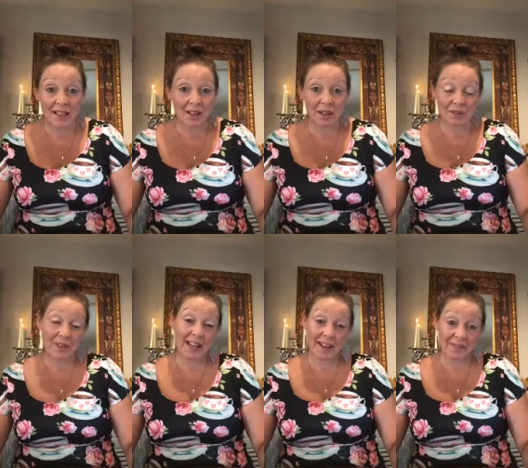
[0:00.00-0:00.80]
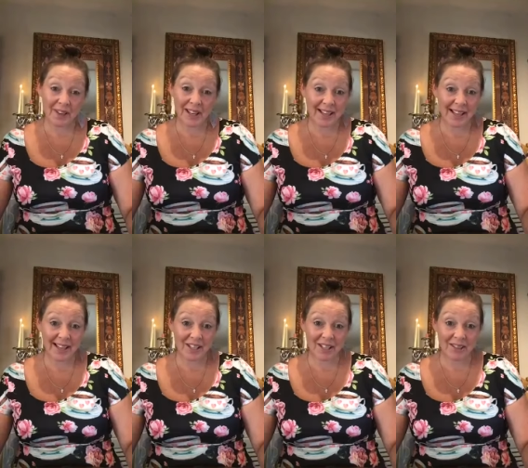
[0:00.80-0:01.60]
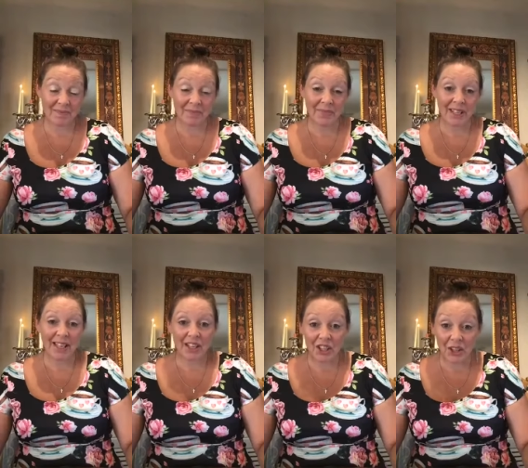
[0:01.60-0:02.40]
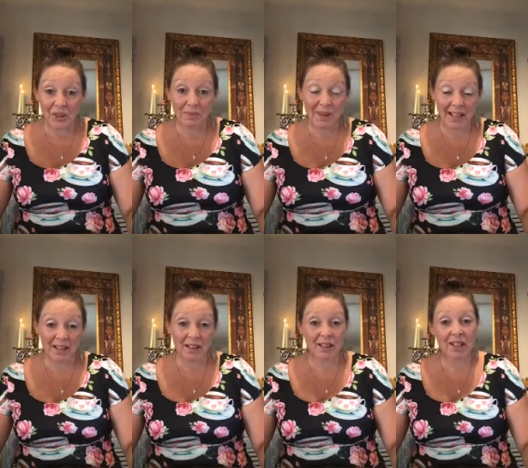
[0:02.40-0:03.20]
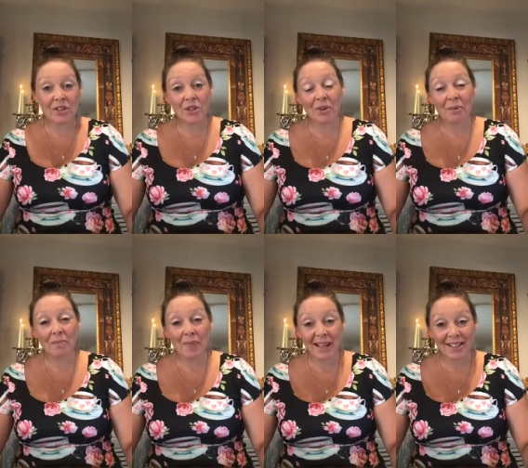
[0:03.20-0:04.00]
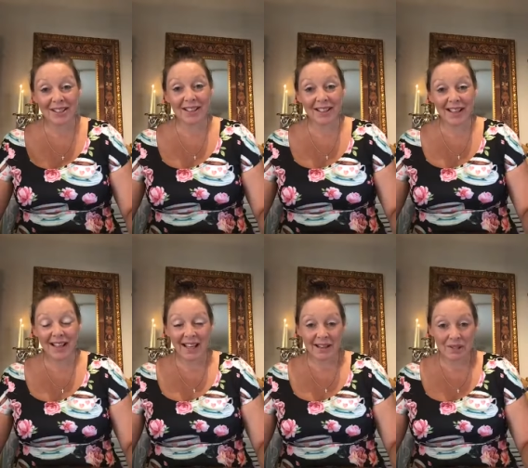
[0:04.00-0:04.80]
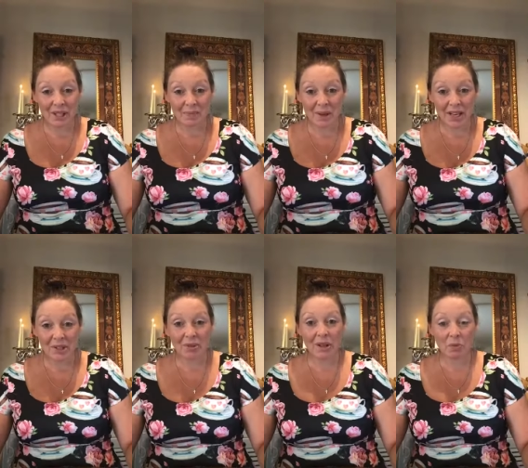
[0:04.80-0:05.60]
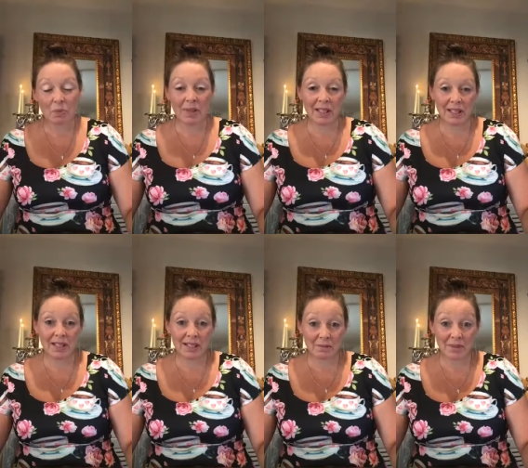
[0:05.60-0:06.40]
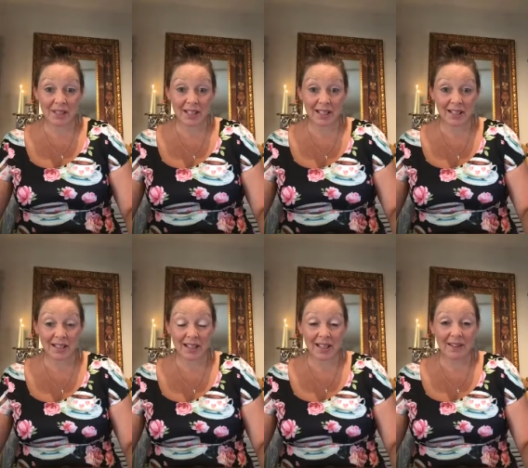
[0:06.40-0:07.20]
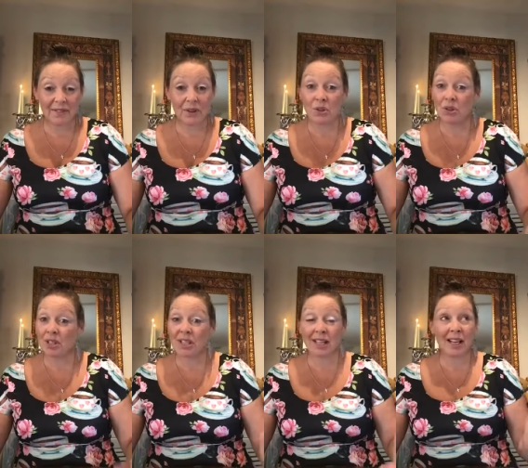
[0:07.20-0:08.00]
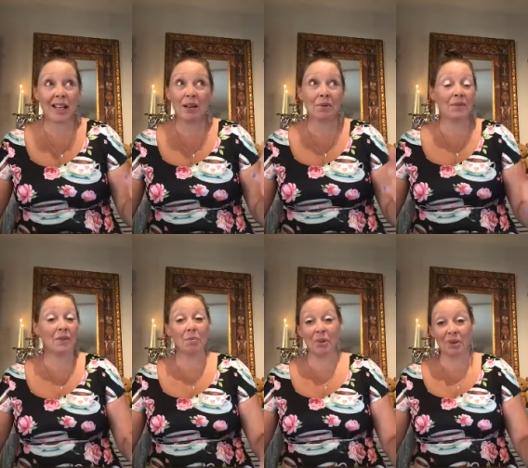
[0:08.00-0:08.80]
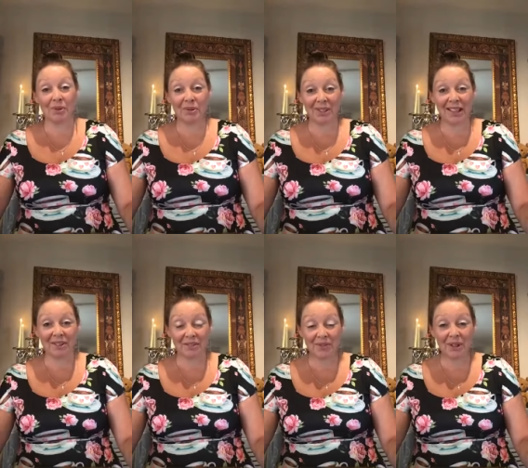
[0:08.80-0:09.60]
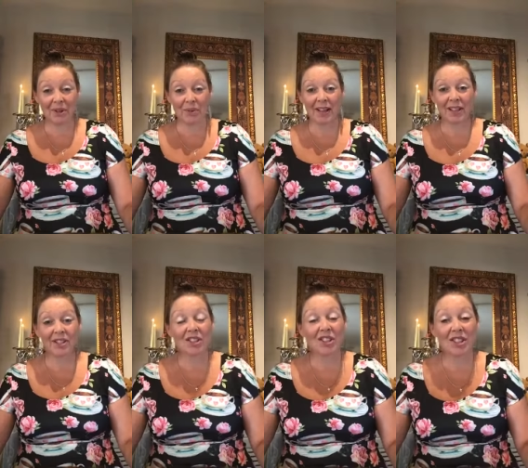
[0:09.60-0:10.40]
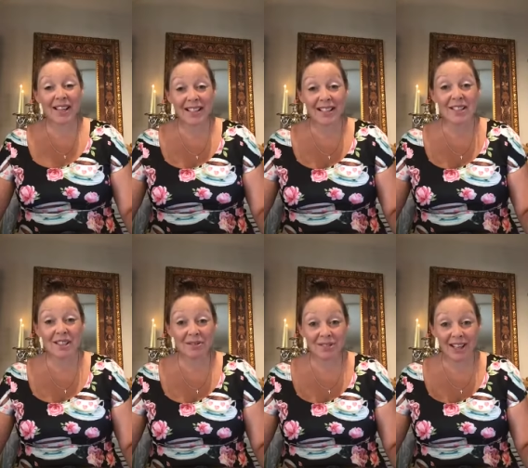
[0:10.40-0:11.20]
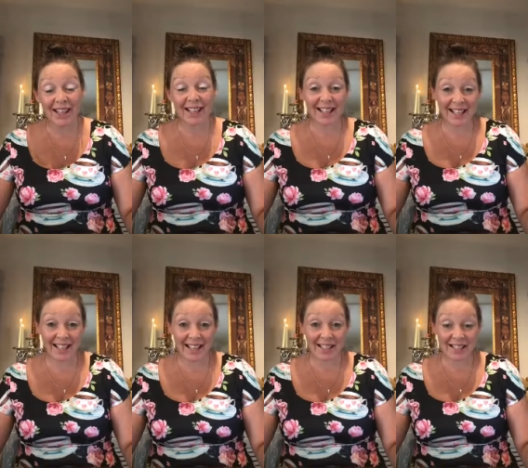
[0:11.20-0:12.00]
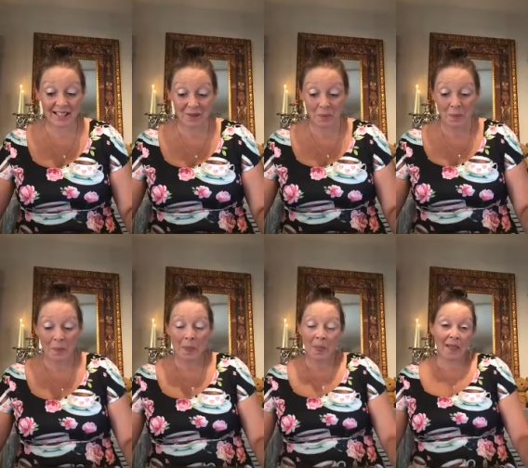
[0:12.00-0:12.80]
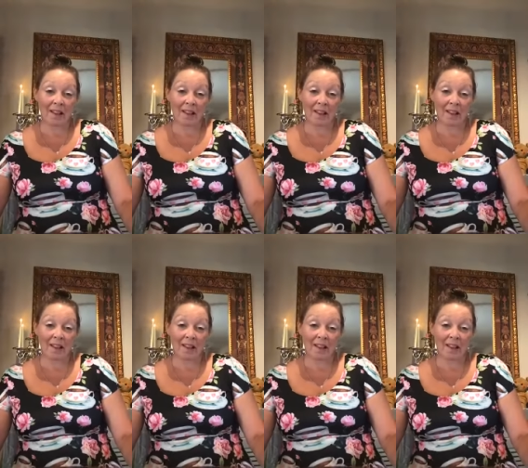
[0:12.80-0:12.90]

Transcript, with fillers: There's a card for every occasion. And you can make a card. Could you imagine how special that would be to somebody if you just out of the blue, out of nowhere, just decided to write a letter?